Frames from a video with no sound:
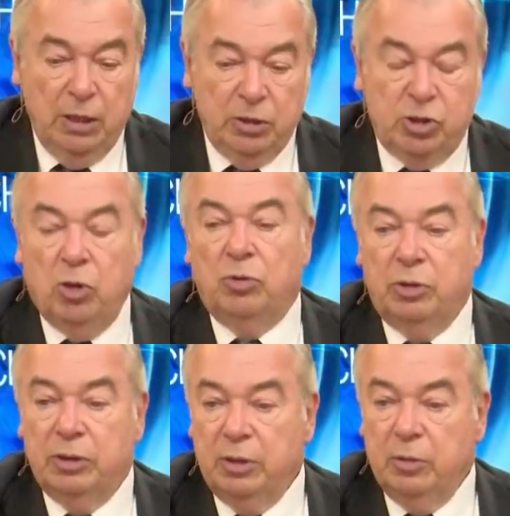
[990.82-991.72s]

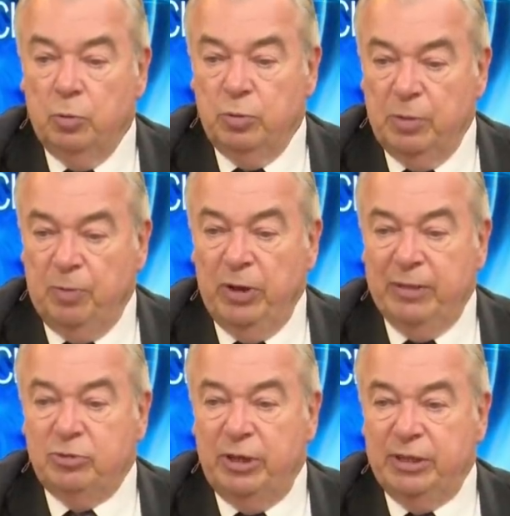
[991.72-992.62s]
so the point
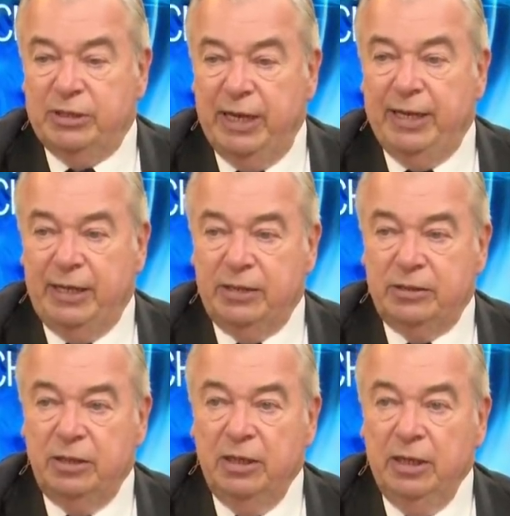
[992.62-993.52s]
I'm trying to say
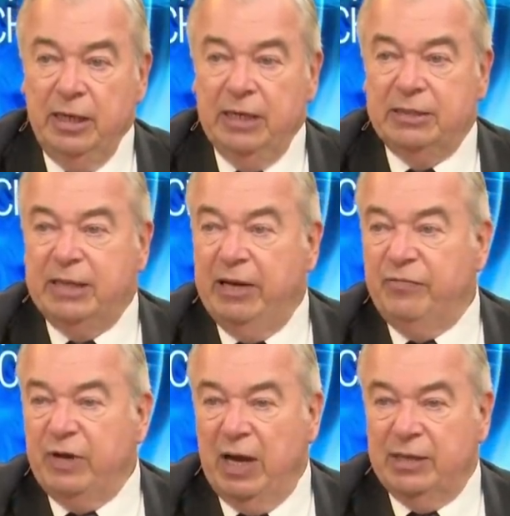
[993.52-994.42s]
is instead
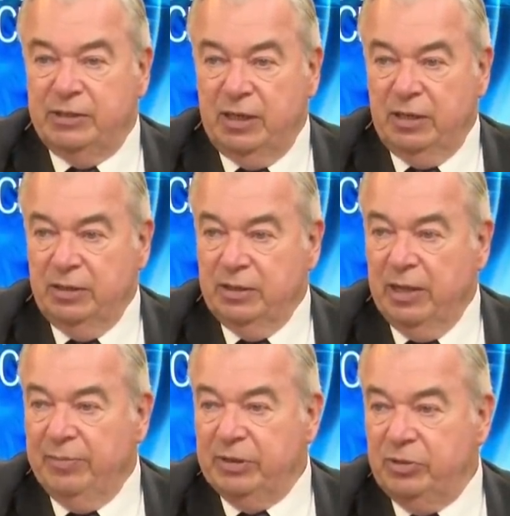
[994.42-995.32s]
of Gaza
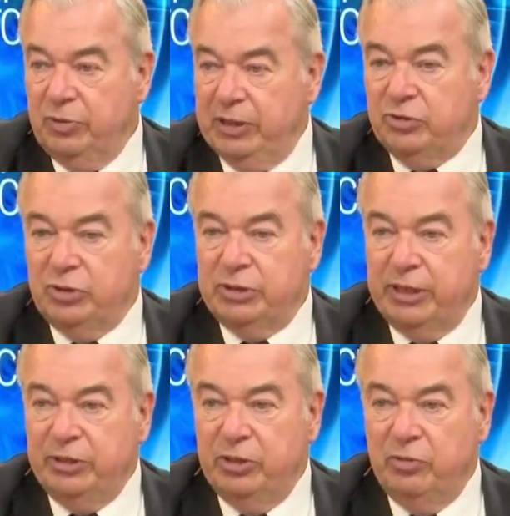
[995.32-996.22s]
coming to Israel
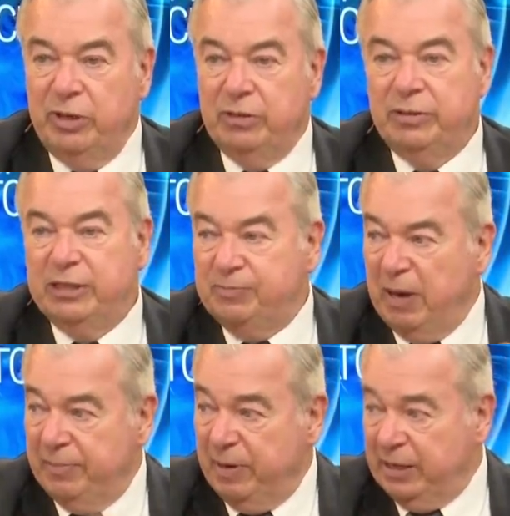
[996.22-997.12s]
saying, you know what, let's
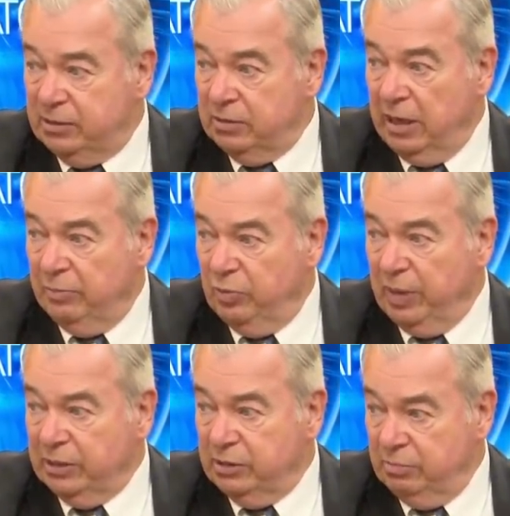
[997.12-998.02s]
bypass Abu
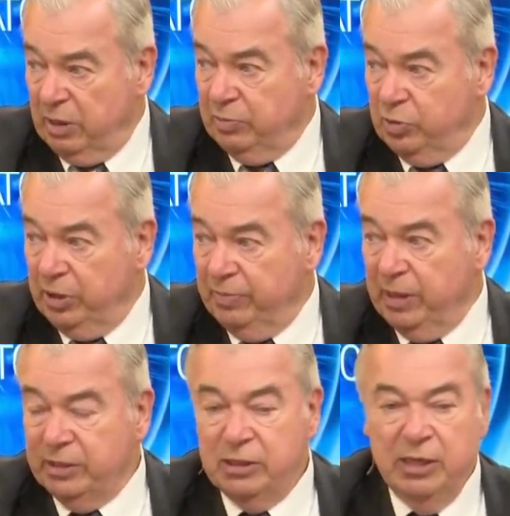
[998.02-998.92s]
Mazen, Mahmoud
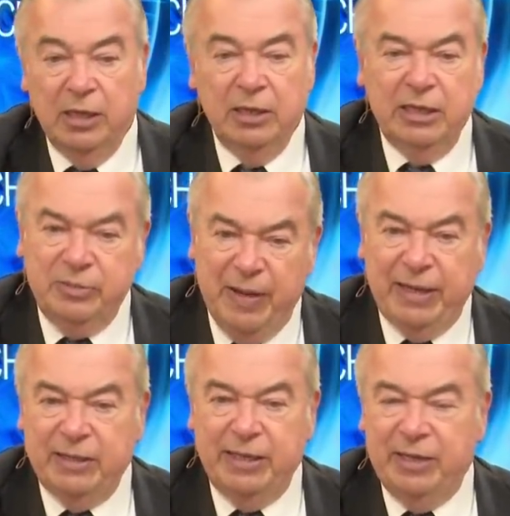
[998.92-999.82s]
Abbas, let's
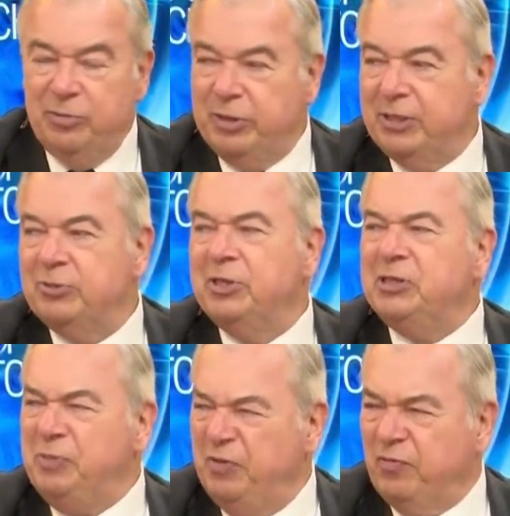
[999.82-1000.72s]
make a deal with Israel,
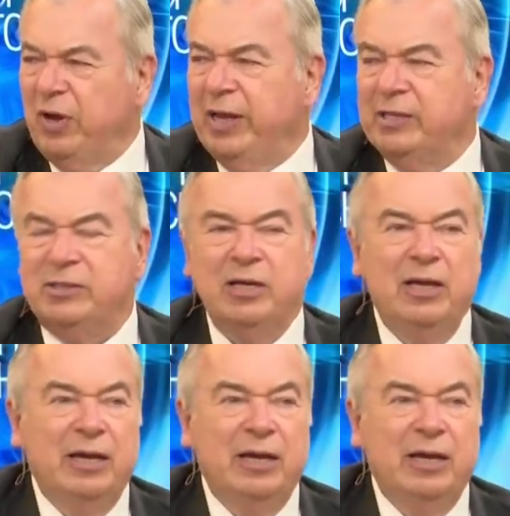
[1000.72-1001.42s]
let's be friends,